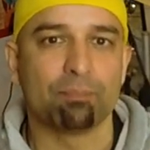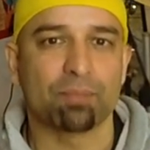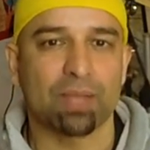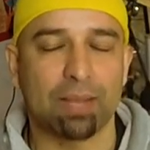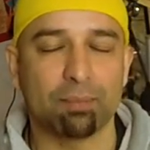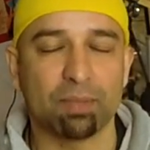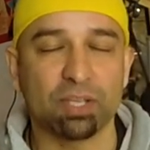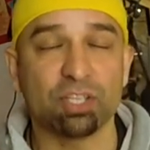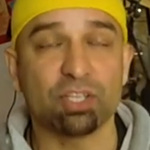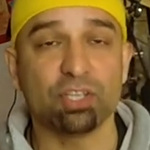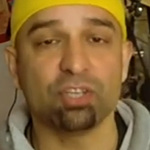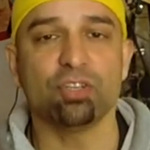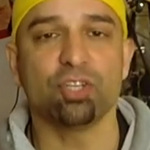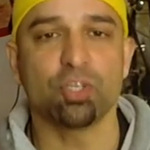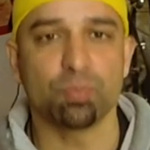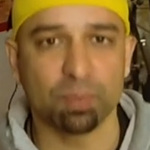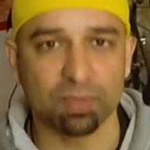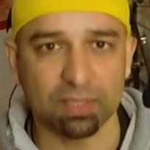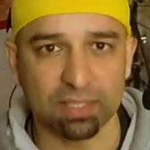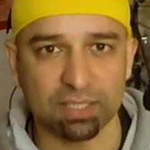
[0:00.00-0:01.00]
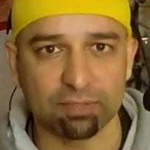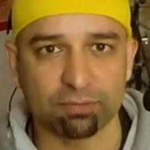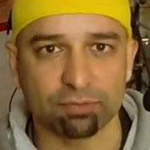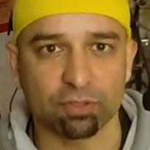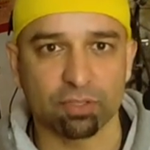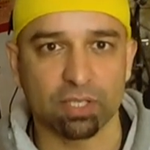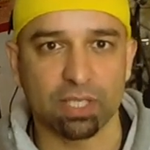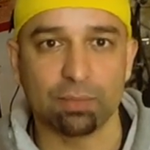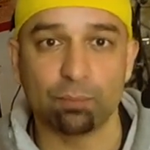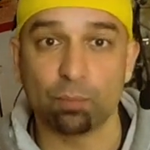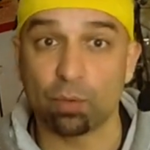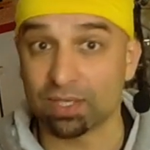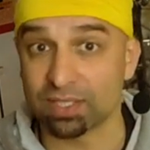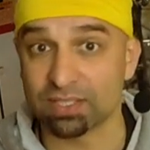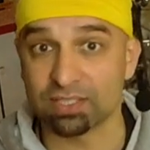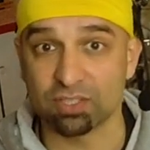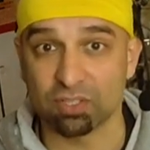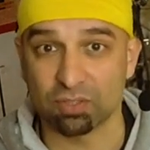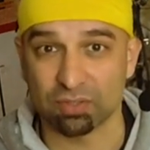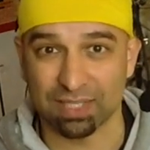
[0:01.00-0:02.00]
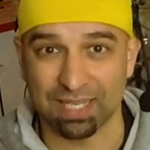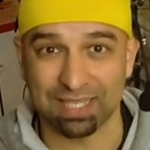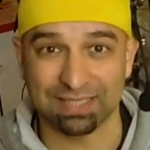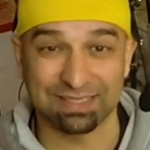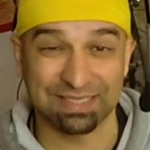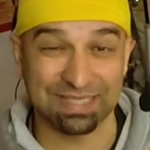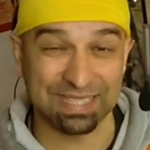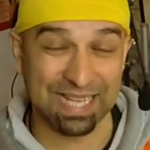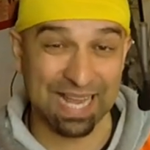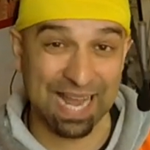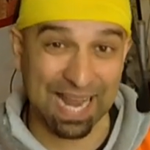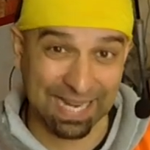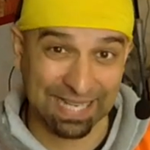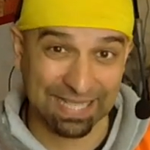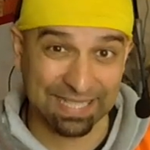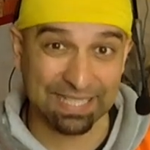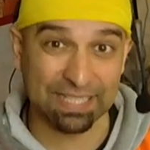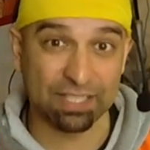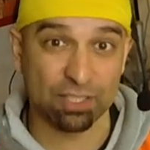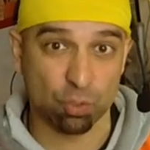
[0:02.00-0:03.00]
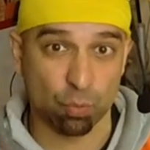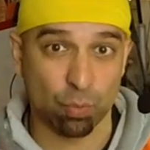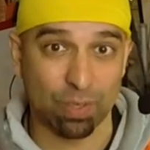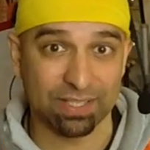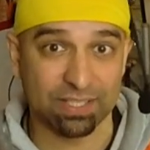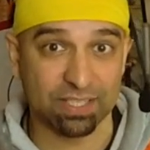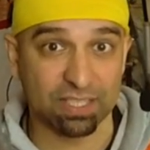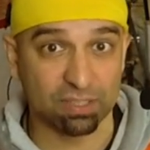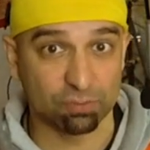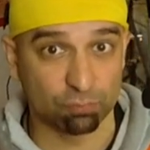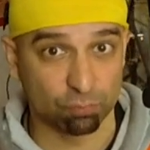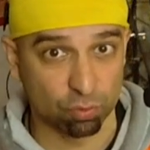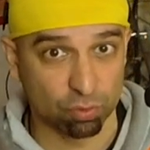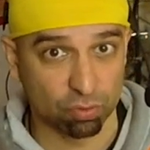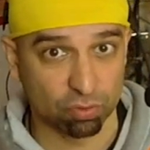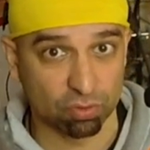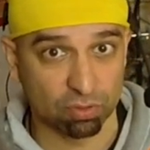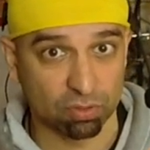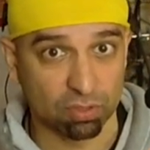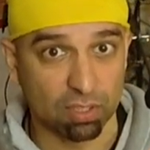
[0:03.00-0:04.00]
I'm a huge believer in what is known as the 80-20 rule.